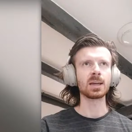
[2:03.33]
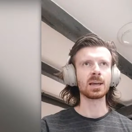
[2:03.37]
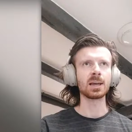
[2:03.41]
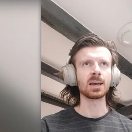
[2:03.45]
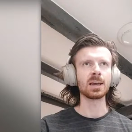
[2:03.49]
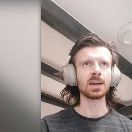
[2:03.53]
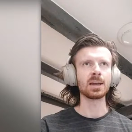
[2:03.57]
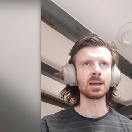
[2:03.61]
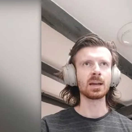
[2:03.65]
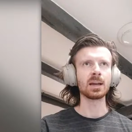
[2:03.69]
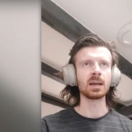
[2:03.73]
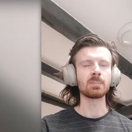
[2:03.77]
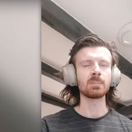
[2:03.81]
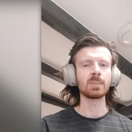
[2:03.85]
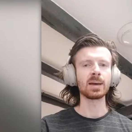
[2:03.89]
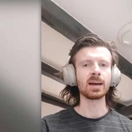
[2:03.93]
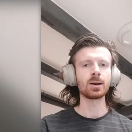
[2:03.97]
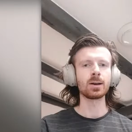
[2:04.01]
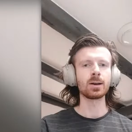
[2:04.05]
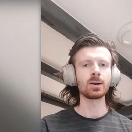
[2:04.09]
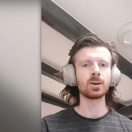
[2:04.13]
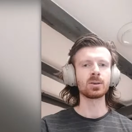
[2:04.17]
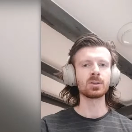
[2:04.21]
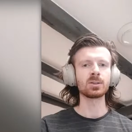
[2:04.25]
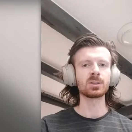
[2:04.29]
in
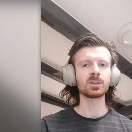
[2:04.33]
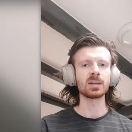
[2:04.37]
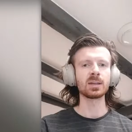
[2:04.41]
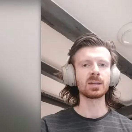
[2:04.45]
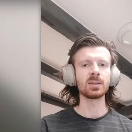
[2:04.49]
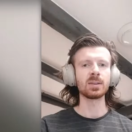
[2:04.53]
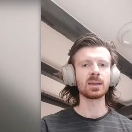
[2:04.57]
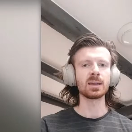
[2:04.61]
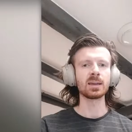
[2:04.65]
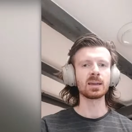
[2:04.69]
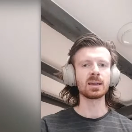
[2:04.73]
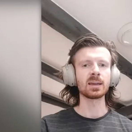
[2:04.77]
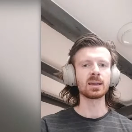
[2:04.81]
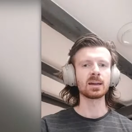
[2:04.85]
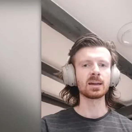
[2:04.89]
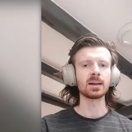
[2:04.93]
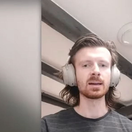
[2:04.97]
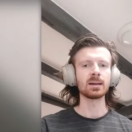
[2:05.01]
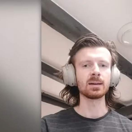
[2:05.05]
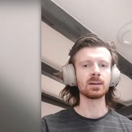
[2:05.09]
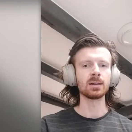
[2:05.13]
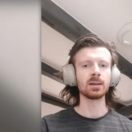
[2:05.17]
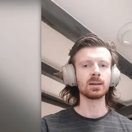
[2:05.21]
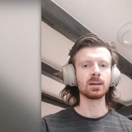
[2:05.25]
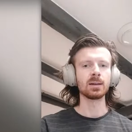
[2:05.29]
patterns and
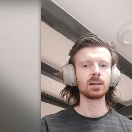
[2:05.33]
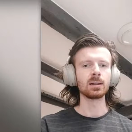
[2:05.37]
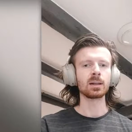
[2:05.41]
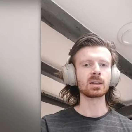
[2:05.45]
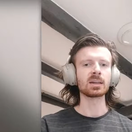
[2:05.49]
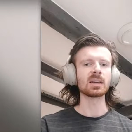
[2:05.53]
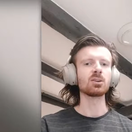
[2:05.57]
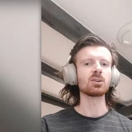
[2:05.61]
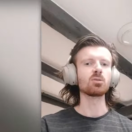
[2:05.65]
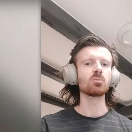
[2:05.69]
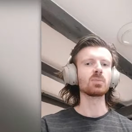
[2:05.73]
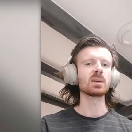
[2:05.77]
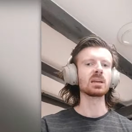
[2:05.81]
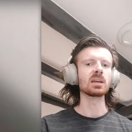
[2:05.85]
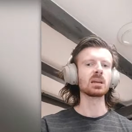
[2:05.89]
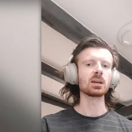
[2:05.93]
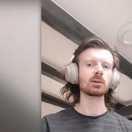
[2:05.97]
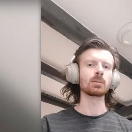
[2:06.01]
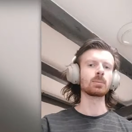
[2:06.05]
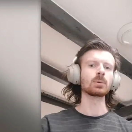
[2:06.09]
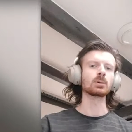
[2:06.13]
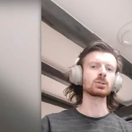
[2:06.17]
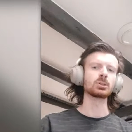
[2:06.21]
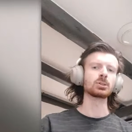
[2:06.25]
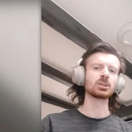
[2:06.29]
the intermediate
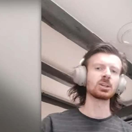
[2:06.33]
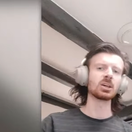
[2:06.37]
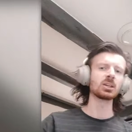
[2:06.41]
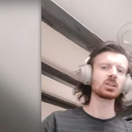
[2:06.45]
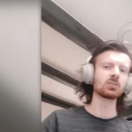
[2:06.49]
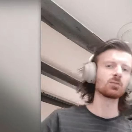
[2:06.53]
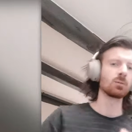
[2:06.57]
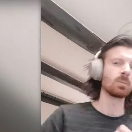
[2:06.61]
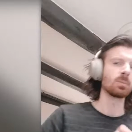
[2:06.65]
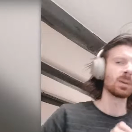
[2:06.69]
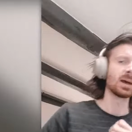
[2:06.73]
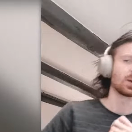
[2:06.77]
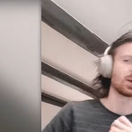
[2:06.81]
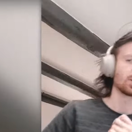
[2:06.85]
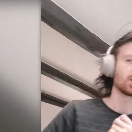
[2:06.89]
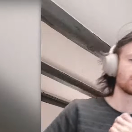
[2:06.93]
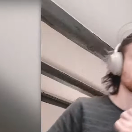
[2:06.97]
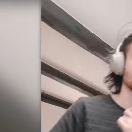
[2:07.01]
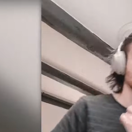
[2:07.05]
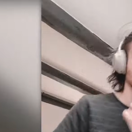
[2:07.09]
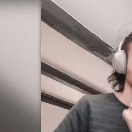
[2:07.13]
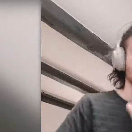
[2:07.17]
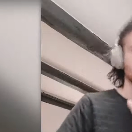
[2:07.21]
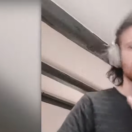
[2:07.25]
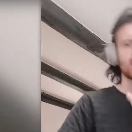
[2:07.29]
representation for
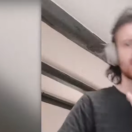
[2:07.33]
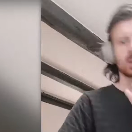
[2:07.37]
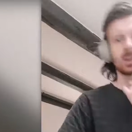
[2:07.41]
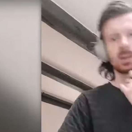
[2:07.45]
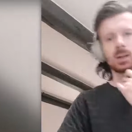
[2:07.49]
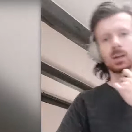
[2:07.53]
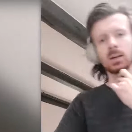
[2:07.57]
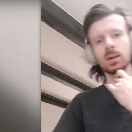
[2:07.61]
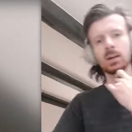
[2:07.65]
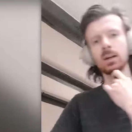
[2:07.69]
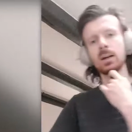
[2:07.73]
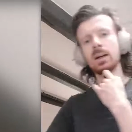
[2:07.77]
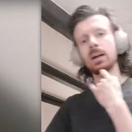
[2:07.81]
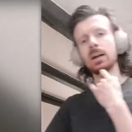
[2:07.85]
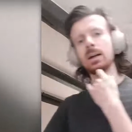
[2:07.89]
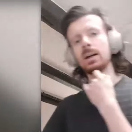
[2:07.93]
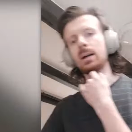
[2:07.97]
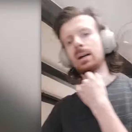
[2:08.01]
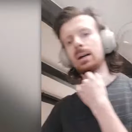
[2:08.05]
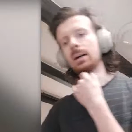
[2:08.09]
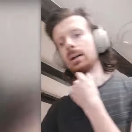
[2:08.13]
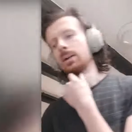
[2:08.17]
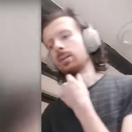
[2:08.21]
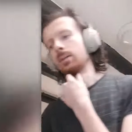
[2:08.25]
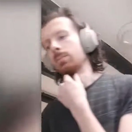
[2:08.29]
patterns.
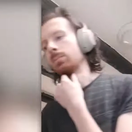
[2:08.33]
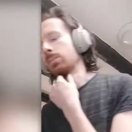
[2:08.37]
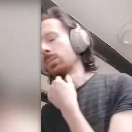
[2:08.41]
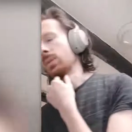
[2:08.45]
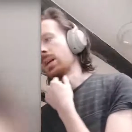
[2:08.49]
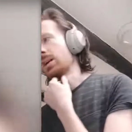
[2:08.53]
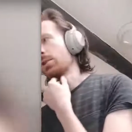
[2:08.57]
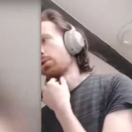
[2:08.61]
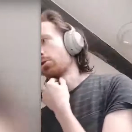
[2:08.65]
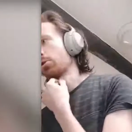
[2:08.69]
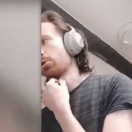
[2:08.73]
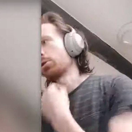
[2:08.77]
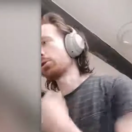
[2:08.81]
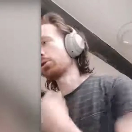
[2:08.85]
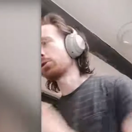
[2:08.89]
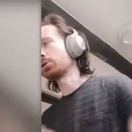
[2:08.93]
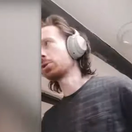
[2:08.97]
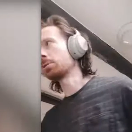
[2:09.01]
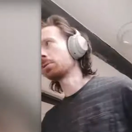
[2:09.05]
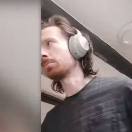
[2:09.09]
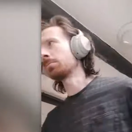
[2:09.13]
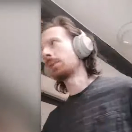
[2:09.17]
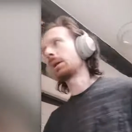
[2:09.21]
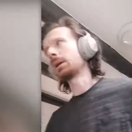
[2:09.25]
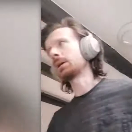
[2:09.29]
In order to
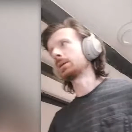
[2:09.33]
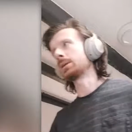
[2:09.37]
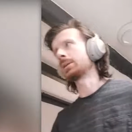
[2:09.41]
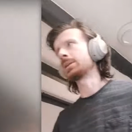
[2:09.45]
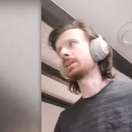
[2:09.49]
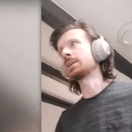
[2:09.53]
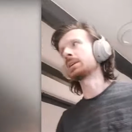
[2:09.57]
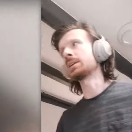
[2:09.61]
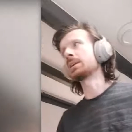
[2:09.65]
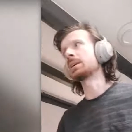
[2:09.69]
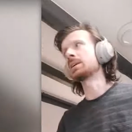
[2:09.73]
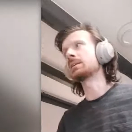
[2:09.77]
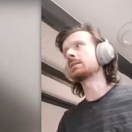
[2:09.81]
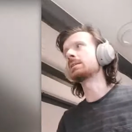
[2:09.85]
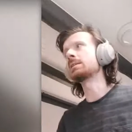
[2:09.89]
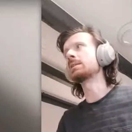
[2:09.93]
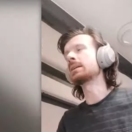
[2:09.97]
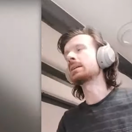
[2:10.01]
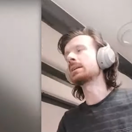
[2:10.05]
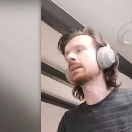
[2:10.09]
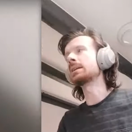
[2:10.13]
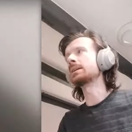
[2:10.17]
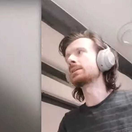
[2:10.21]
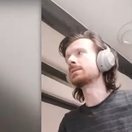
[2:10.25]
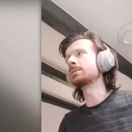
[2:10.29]
compile the
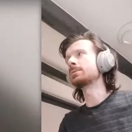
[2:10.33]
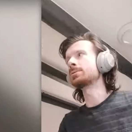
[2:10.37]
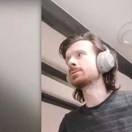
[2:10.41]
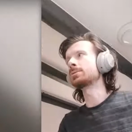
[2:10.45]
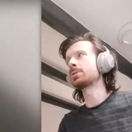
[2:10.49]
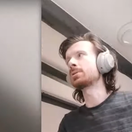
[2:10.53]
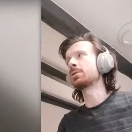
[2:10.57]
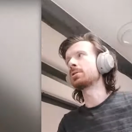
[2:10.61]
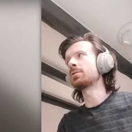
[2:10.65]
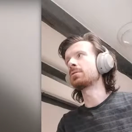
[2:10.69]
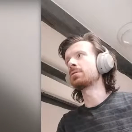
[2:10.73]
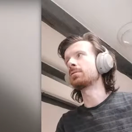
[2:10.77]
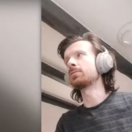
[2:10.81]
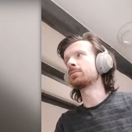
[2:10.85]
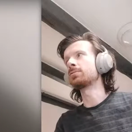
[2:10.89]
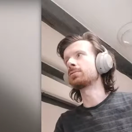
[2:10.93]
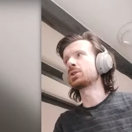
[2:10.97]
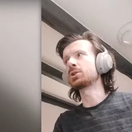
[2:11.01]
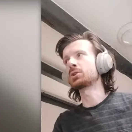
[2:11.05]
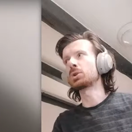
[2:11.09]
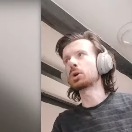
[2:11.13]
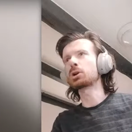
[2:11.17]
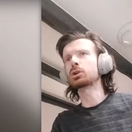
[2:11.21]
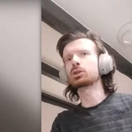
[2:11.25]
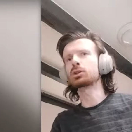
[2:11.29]
sort of
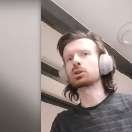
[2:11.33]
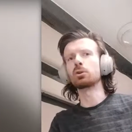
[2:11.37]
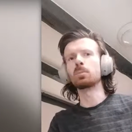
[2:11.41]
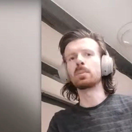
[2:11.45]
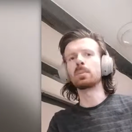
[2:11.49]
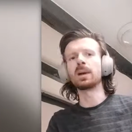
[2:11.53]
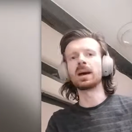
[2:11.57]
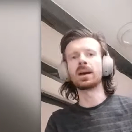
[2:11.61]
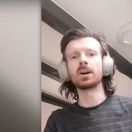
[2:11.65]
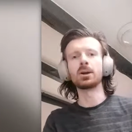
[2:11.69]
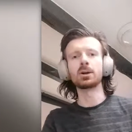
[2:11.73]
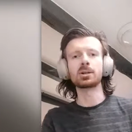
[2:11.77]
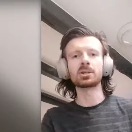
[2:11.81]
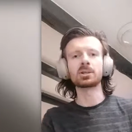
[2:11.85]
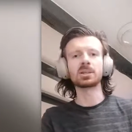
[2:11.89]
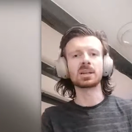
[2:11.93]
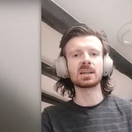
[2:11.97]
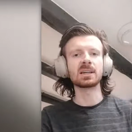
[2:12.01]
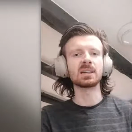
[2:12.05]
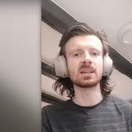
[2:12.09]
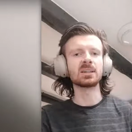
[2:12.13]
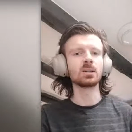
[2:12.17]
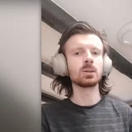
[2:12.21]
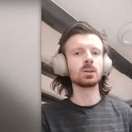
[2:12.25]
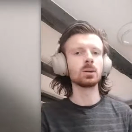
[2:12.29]
structural patterns I
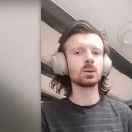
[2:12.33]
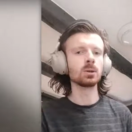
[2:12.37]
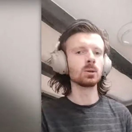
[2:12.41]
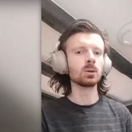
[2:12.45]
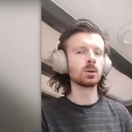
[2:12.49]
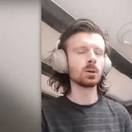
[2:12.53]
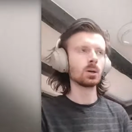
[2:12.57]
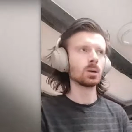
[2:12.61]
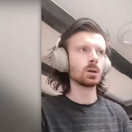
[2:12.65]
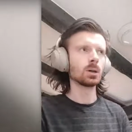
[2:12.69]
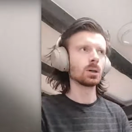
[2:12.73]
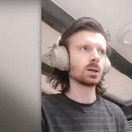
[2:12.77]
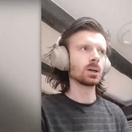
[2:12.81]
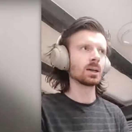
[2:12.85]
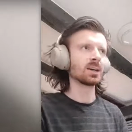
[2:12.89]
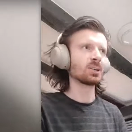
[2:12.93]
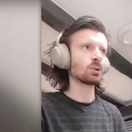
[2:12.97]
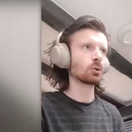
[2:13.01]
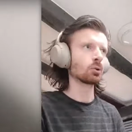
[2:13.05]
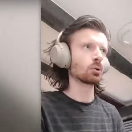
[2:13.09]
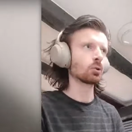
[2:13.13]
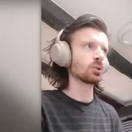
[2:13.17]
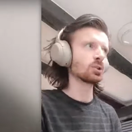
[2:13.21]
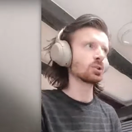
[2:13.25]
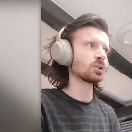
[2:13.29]
need to do in
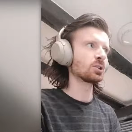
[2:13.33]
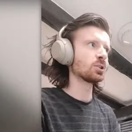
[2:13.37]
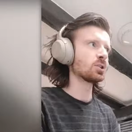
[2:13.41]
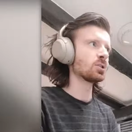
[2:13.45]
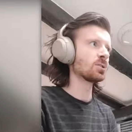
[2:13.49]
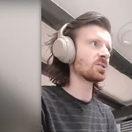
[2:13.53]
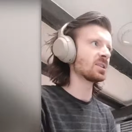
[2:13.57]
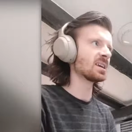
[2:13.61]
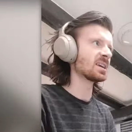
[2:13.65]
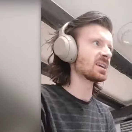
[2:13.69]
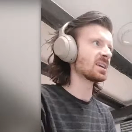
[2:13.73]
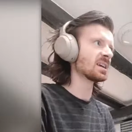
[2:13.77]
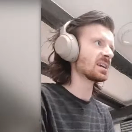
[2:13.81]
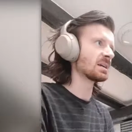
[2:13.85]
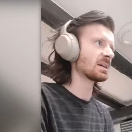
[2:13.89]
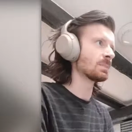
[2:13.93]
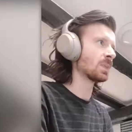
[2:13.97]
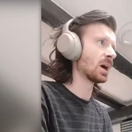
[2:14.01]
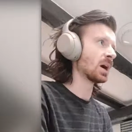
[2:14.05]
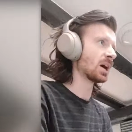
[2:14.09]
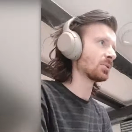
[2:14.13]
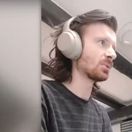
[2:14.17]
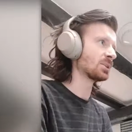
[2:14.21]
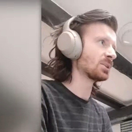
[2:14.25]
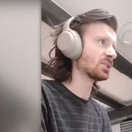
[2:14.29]
order to do the
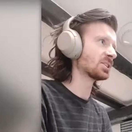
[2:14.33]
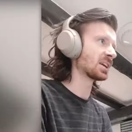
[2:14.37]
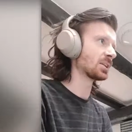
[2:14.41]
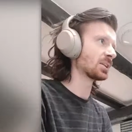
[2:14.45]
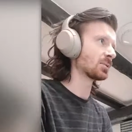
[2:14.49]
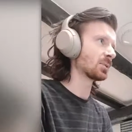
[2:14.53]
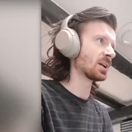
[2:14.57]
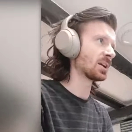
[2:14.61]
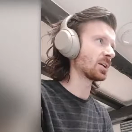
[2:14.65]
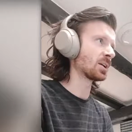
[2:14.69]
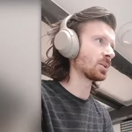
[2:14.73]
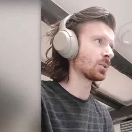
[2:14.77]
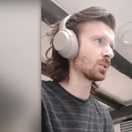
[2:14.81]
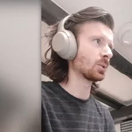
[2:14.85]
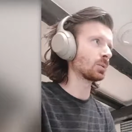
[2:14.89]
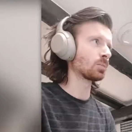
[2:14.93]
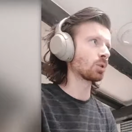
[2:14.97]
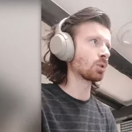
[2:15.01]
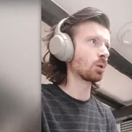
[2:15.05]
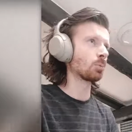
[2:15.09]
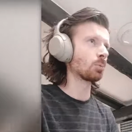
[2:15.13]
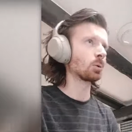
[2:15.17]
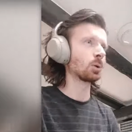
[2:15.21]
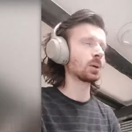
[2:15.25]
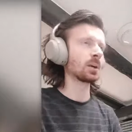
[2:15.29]
binary generator
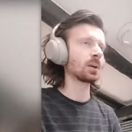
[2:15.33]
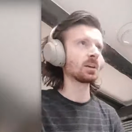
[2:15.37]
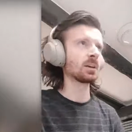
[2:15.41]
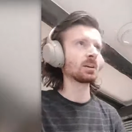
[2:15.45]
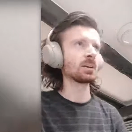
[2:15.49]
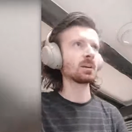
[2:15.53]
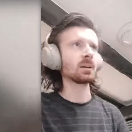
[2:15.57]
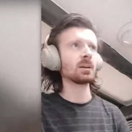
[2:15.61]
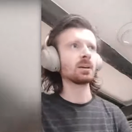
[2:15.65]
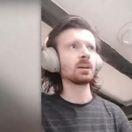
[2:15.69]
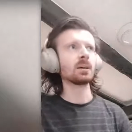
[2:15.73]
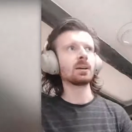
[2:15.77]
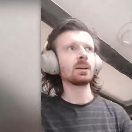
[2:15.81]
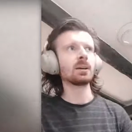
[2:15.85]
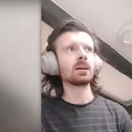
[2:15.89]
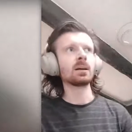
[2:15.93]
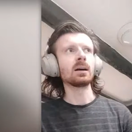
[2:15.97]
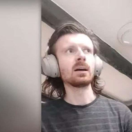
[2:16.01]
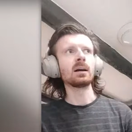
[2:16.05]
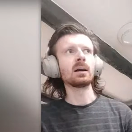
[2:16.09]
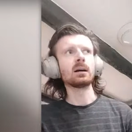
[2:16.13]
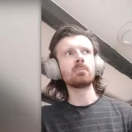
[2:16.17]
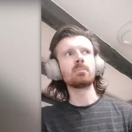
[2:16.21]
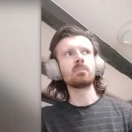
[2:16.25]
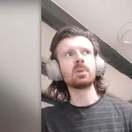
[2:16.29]
properly.
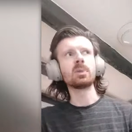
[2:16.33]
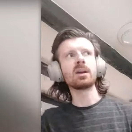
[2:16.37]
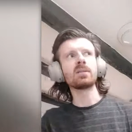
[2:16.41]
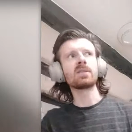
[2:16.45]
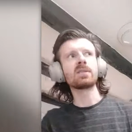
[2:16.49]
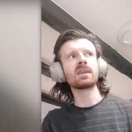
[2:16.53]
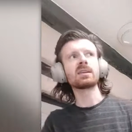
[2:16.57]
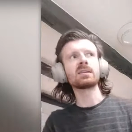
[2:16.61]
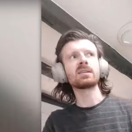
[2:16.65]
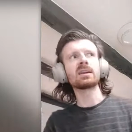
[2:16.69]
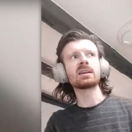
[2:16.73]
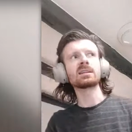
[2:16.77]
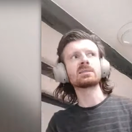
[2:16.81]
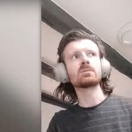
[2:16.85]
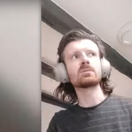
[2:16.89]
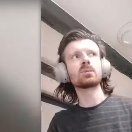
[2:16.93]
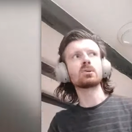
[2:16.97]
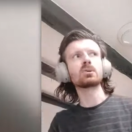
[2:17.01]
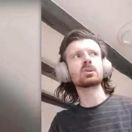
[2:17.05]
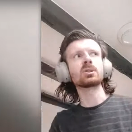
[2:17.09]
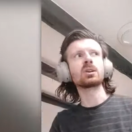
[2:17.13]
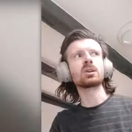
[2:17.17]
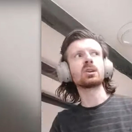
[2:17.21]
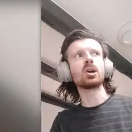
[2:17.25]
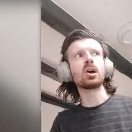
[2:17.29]
But I think that's
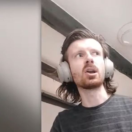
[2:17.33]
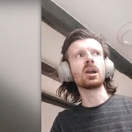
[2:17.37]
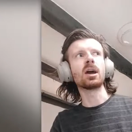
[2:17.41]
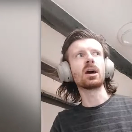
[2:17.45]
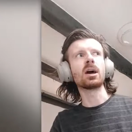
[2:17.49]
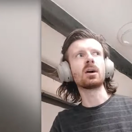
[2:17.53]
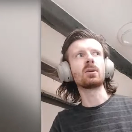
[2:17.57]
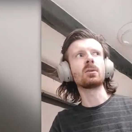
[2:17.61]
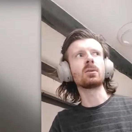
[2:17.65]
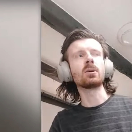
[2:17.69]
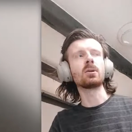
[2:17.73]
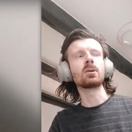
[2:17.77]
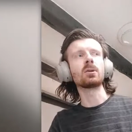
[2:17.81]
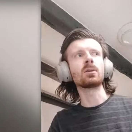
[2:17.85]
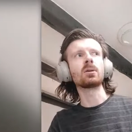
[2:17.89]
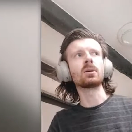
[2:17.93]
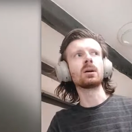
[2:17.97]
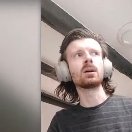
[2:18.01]
mostly done now.